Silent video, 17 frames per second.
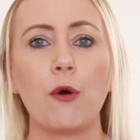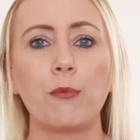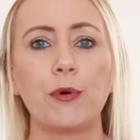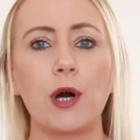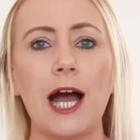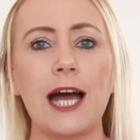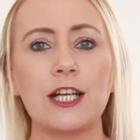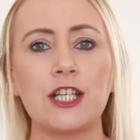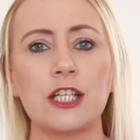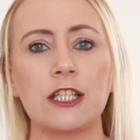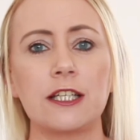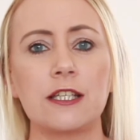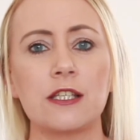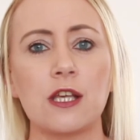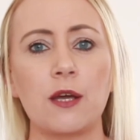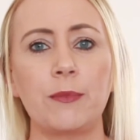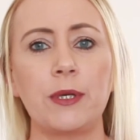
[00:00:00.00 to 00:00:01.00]
But
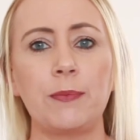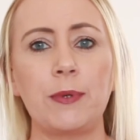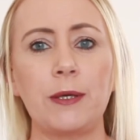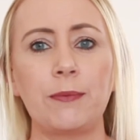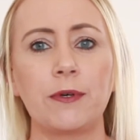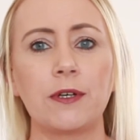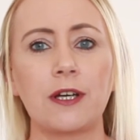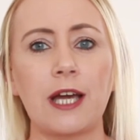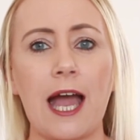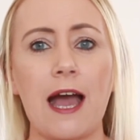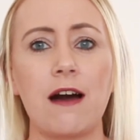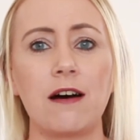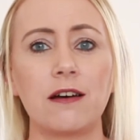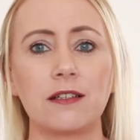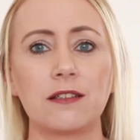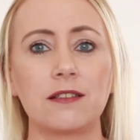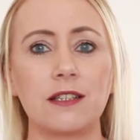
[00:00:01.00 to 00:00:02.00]
actually so many people get
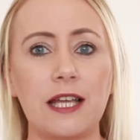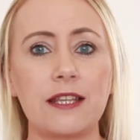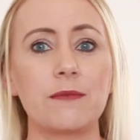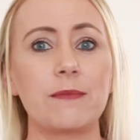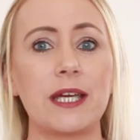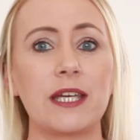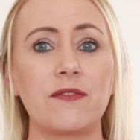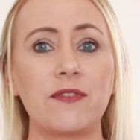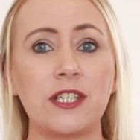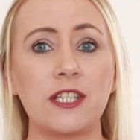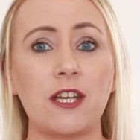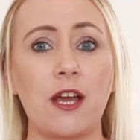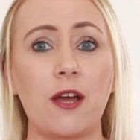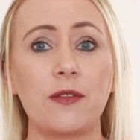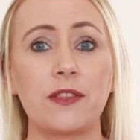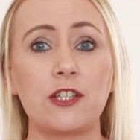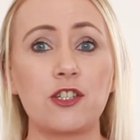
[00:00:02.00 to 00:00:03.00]
on, like they make a
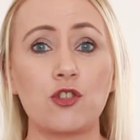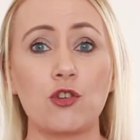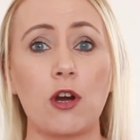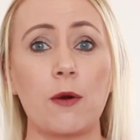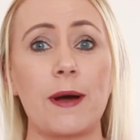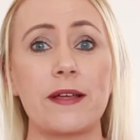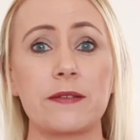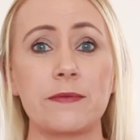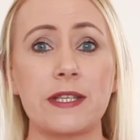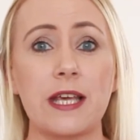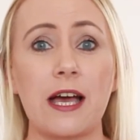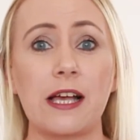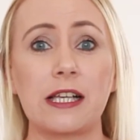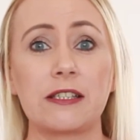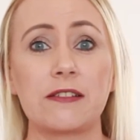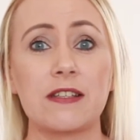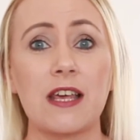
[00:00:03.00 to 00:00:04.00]
video and they just talk about
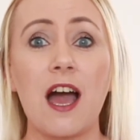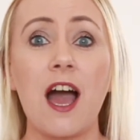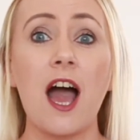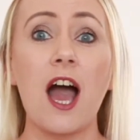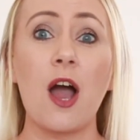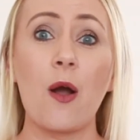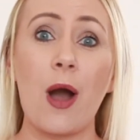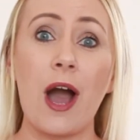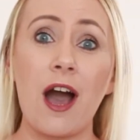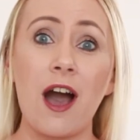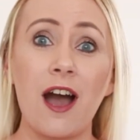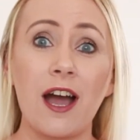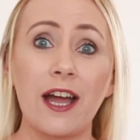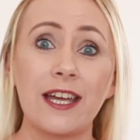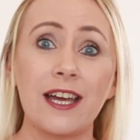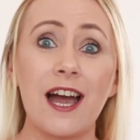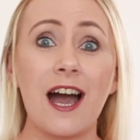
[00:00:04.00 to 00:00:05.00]
themselves. Oh,
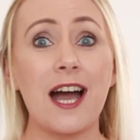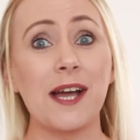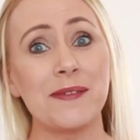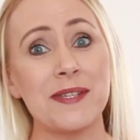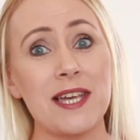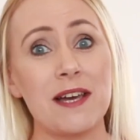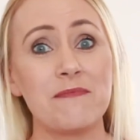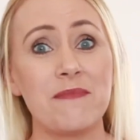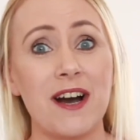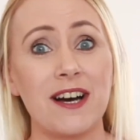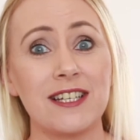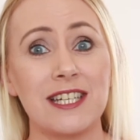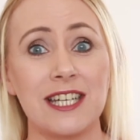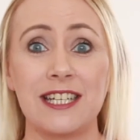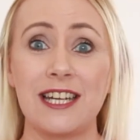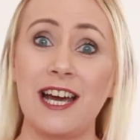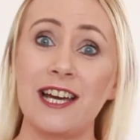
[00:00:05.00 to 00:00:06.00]
hi, I'm Sam
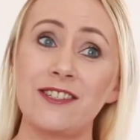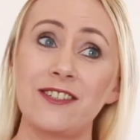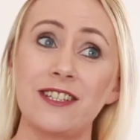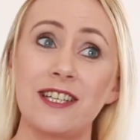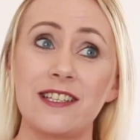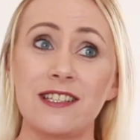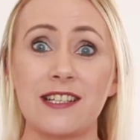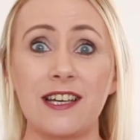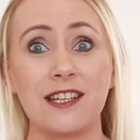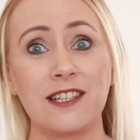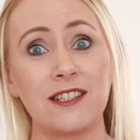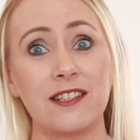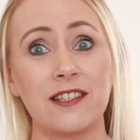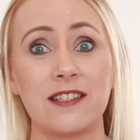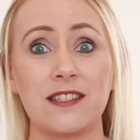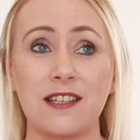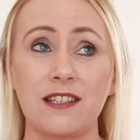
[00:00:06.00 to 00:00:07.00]
Martin. I do this, I
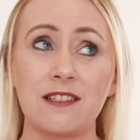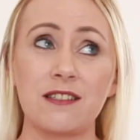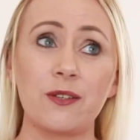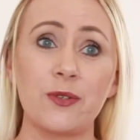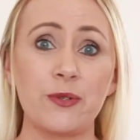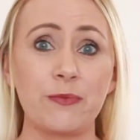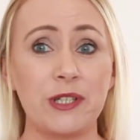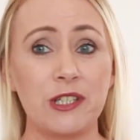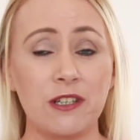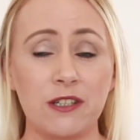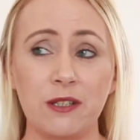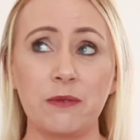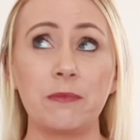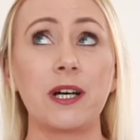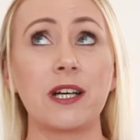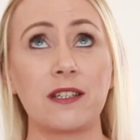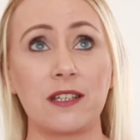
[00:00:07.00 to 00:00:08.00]
do this, I do social media, I
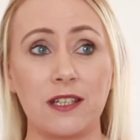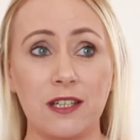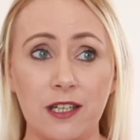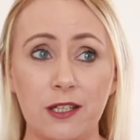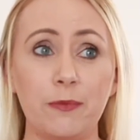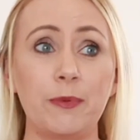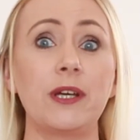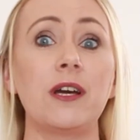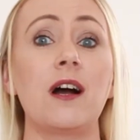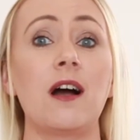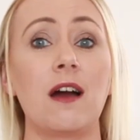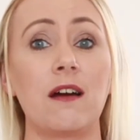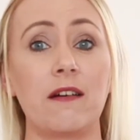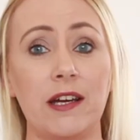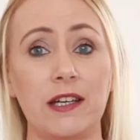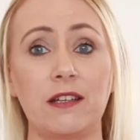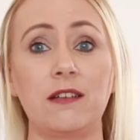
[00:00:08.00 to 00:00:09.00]
do marketing, I do PR,
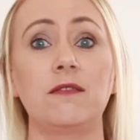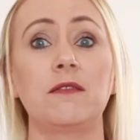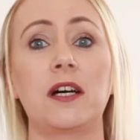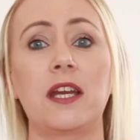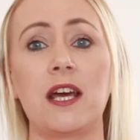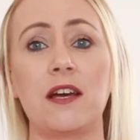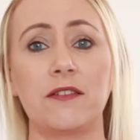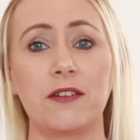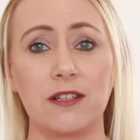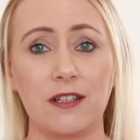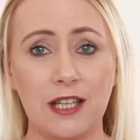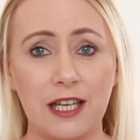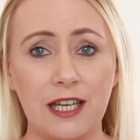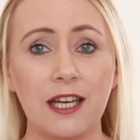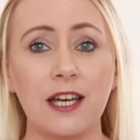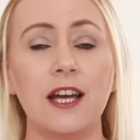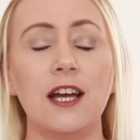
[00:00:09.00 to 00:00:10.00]
I do whatever.
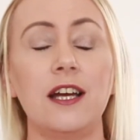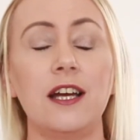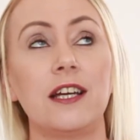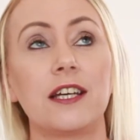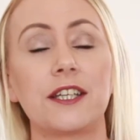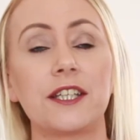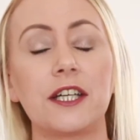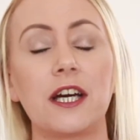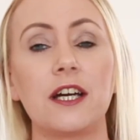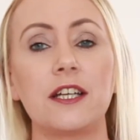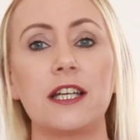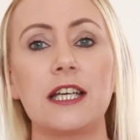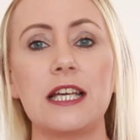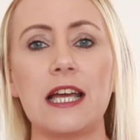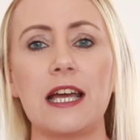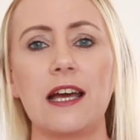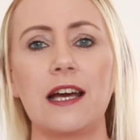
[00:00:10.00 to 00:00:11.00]
Like,
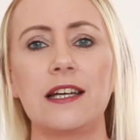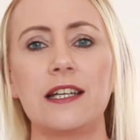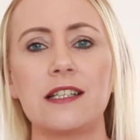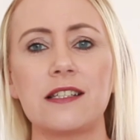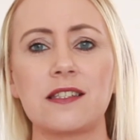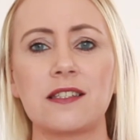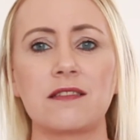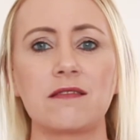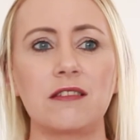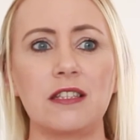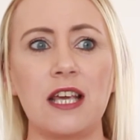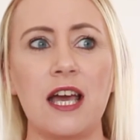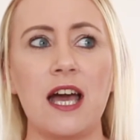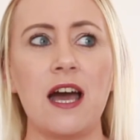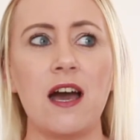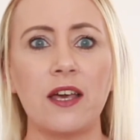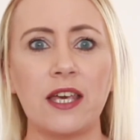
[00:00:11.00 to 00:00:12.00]
yeah, and it's,
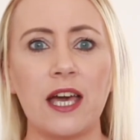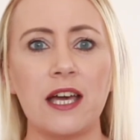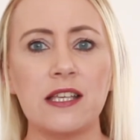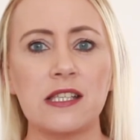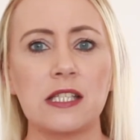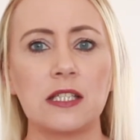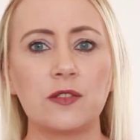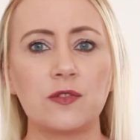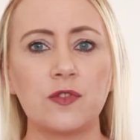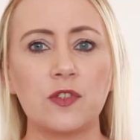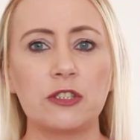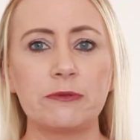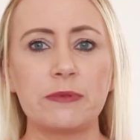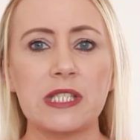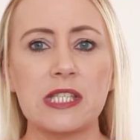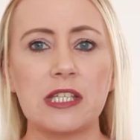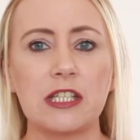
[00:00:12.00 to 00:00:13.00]
yeah, okay, it's
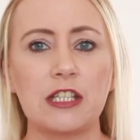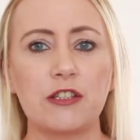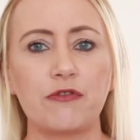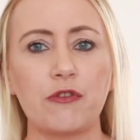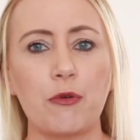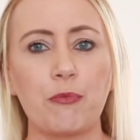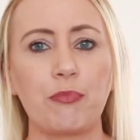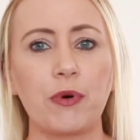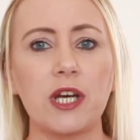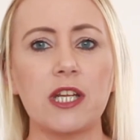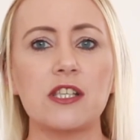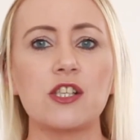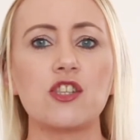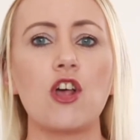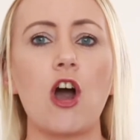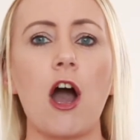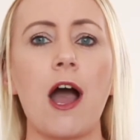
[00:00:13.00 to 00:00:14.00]
informative, but
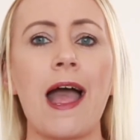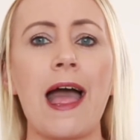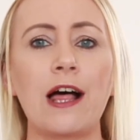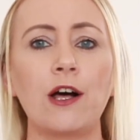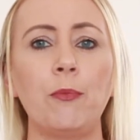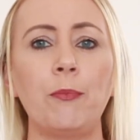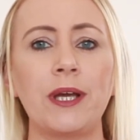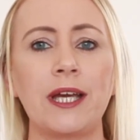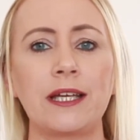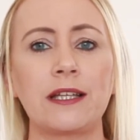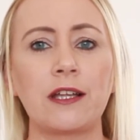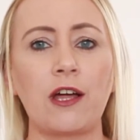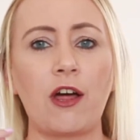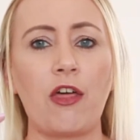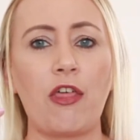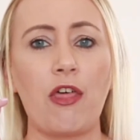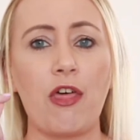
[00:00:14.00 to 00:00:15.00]
it's not
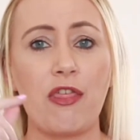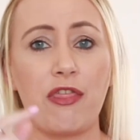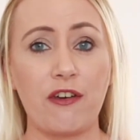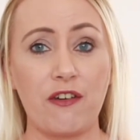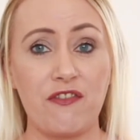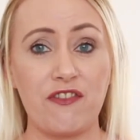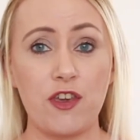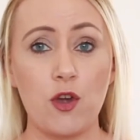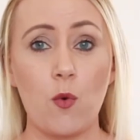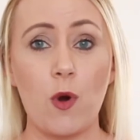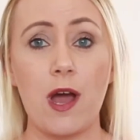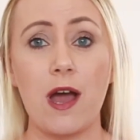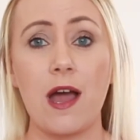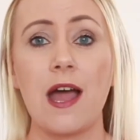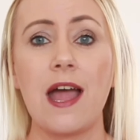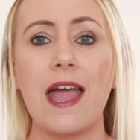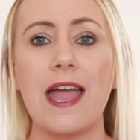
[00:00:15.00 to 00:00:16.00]
helping the
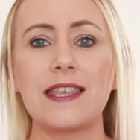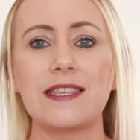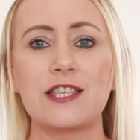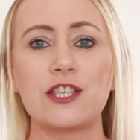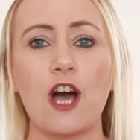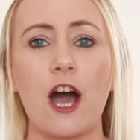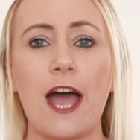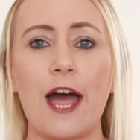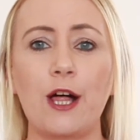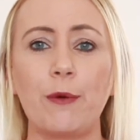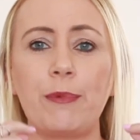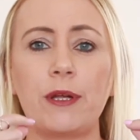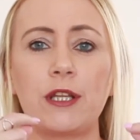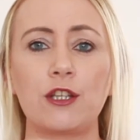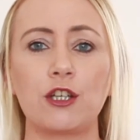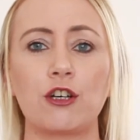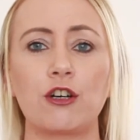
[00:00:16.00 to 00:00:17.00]
viewer. It's not
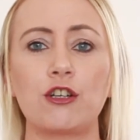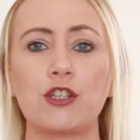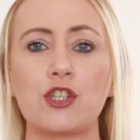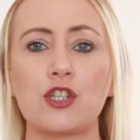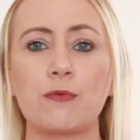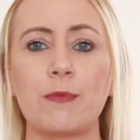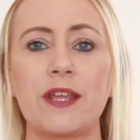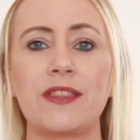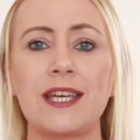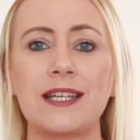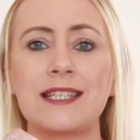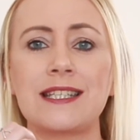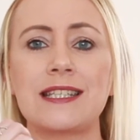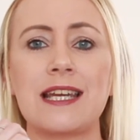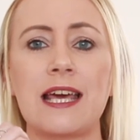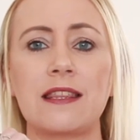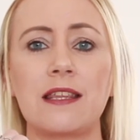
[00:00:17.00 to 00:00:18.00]
helping the customer. At the end
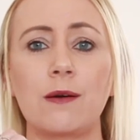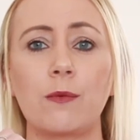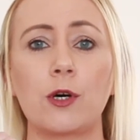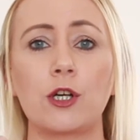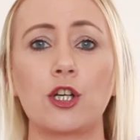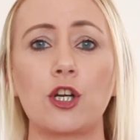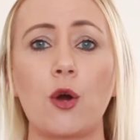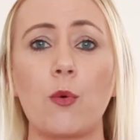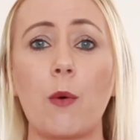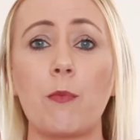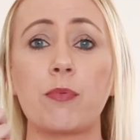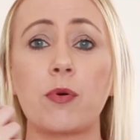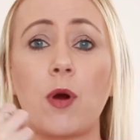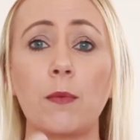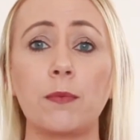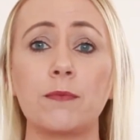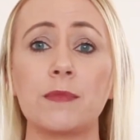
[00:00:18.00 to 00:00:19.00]
of the day, they want to know what
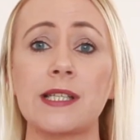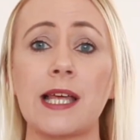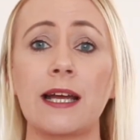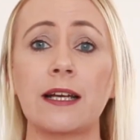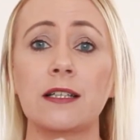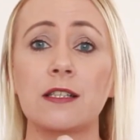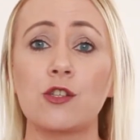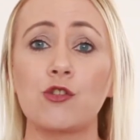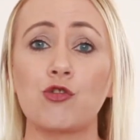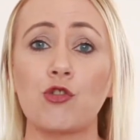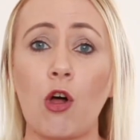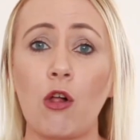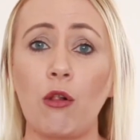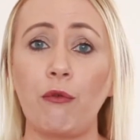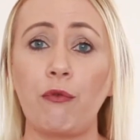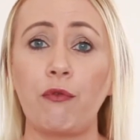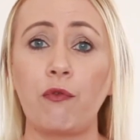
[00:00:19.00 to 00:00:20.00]
problems I can
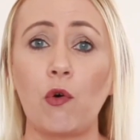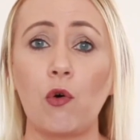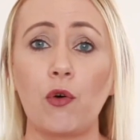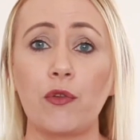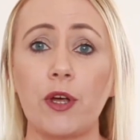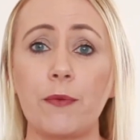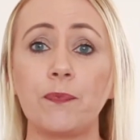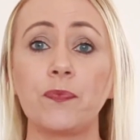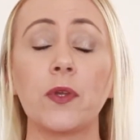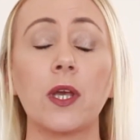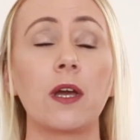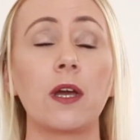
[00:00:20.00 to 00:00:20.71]
solve for them.